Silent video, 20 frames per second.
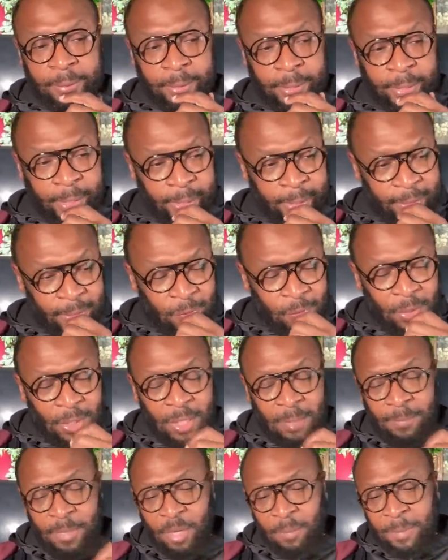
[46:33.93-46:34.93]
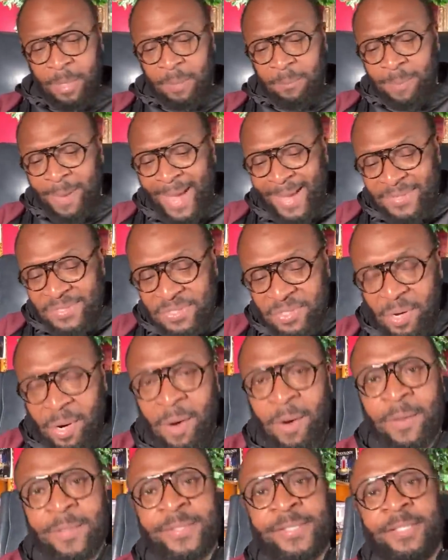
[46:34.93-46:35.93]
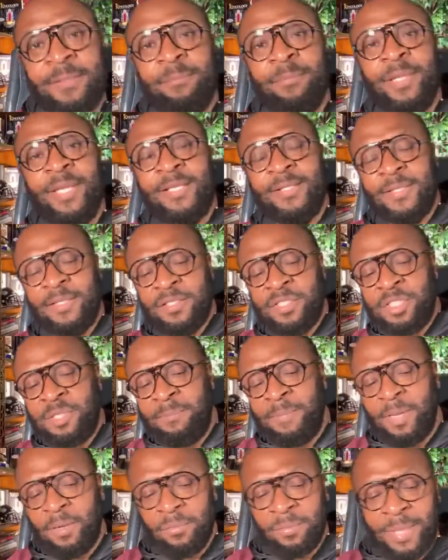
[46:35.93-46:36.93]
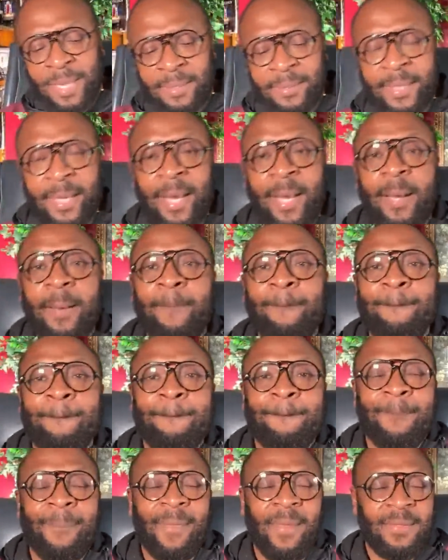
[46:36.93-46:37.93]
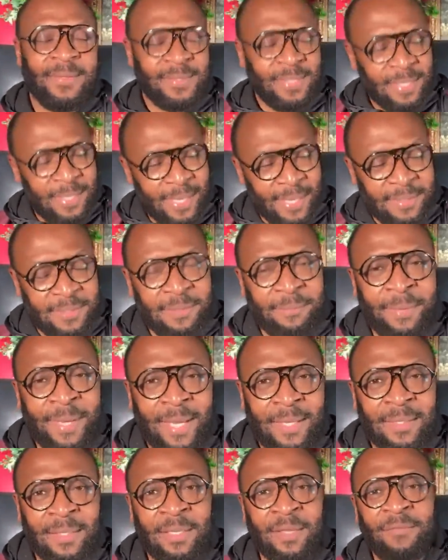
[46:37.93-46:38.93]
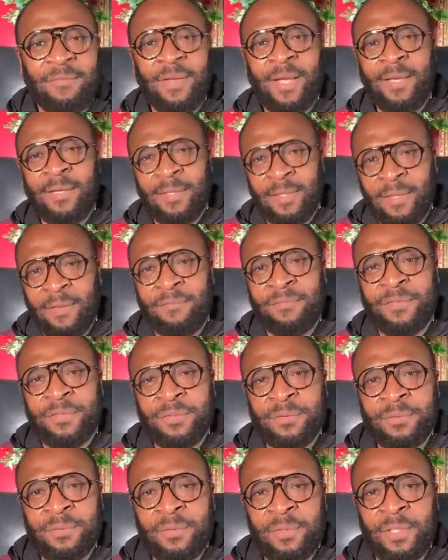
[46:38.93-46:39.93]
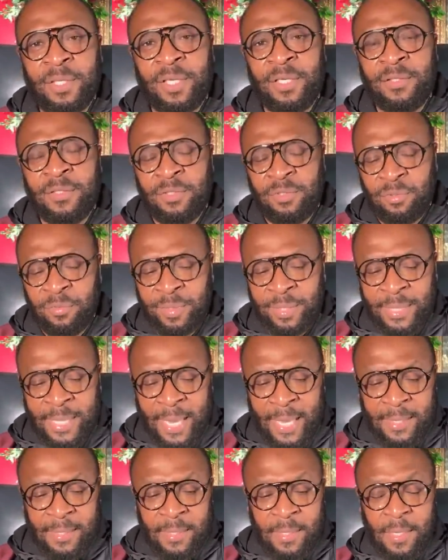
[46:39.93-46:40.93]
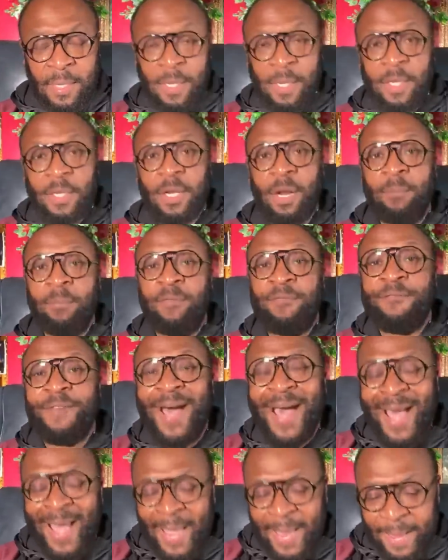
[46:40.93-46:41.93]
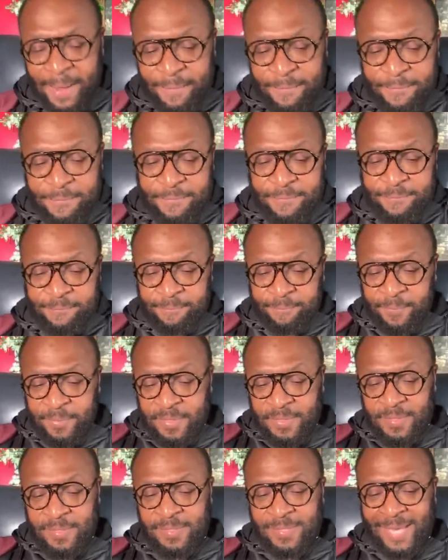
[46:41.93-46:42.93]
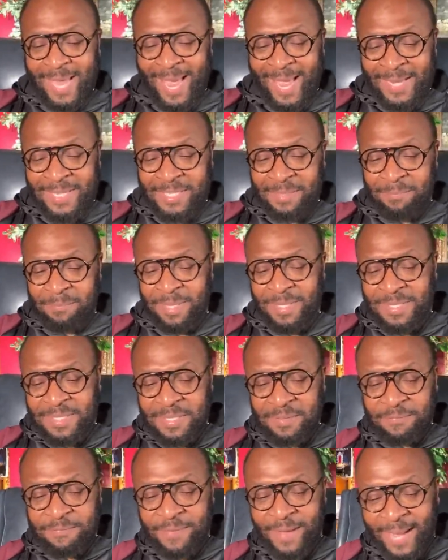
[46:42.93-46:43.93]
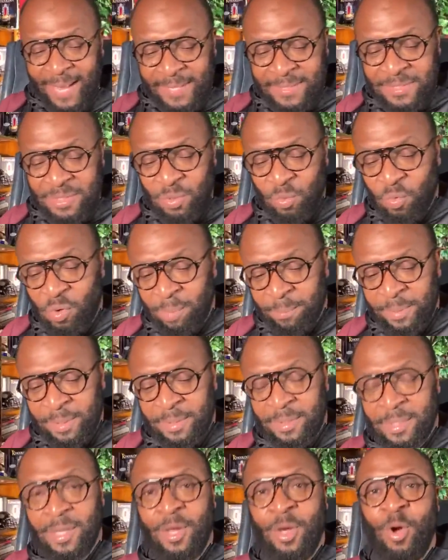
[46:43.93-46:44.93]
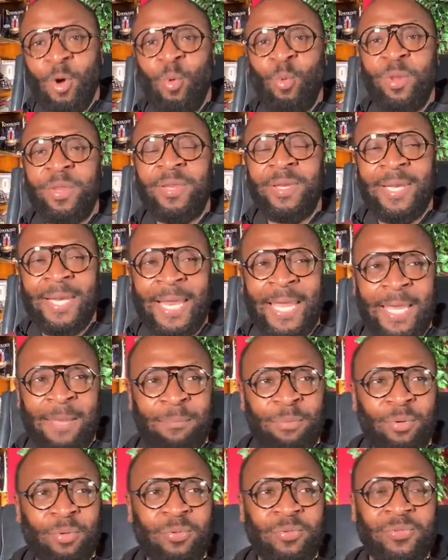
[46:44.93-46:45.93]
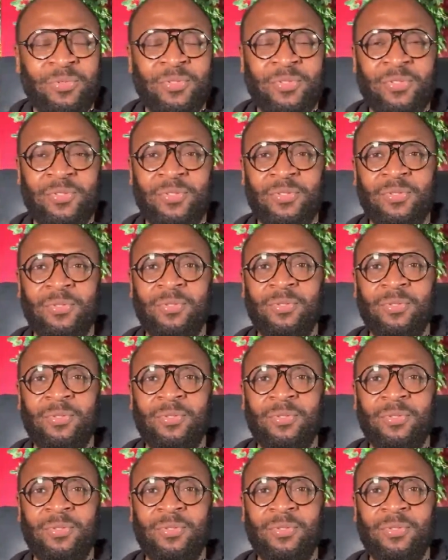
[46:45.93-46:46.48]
Uh, you can email me at pastorrcblakes at gmail.com. Send that to me. I'd love, I'd love to look into doing that. Number five, society misdefines the woman with labels.